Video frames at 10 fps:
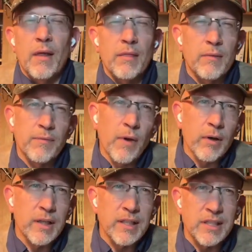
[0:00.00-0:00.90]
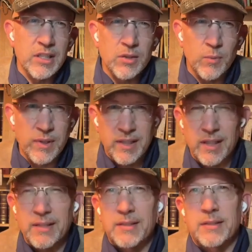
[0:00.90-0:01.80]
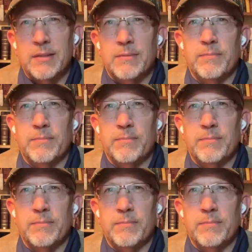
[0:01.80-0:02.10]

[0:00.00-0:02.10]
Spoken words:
the fogginess within us.